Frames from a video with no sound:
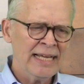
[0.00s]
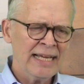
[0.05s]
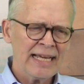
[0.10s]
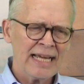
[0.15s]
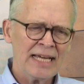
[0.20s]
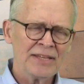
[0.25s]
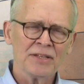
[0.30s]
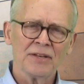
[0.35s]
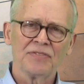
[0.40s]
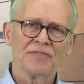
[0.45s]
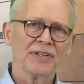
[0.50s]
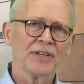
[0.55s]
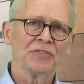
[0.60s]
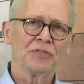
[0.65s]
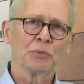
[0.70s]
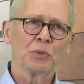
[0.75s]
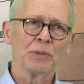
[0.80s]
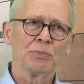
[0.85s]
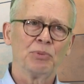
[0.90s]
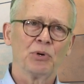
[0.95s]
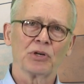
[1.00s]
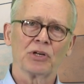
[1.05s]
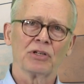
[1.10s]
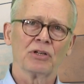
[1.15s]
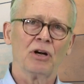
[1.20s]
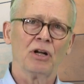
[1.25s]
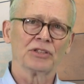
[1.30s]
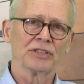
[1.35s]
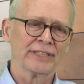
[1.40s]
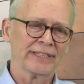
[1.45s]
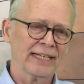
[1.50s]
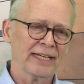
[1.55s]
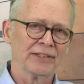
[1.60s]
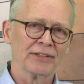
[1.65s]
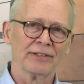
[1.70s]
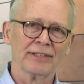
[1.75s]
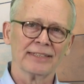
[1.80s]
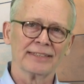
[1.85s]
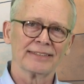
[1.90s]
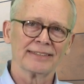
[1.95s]
And the fifth, we put it all
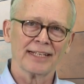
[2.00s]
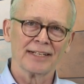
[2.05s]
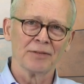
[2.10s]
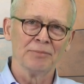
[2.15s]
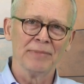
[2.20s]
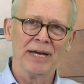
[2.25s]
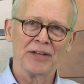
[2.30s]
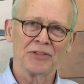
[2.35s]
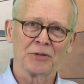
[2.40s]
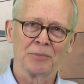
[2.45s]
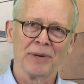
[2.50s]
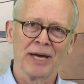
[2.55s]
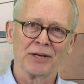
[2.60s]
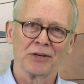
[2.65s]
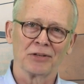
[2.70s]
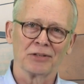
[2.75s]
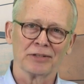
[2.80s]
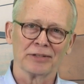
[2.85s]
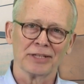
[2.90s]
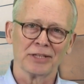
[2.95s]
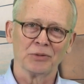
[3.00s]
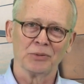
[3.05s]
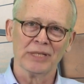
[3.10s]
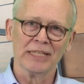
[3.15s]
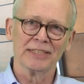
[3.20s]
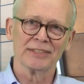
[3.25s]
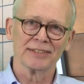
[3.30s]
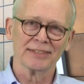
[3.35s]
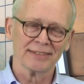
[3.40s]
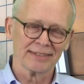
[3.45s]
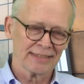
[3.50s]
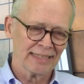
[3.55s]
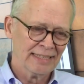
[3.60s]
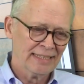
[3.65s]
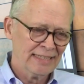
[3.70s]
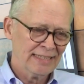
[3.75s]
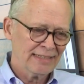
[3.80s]
together in a set of mathematical equations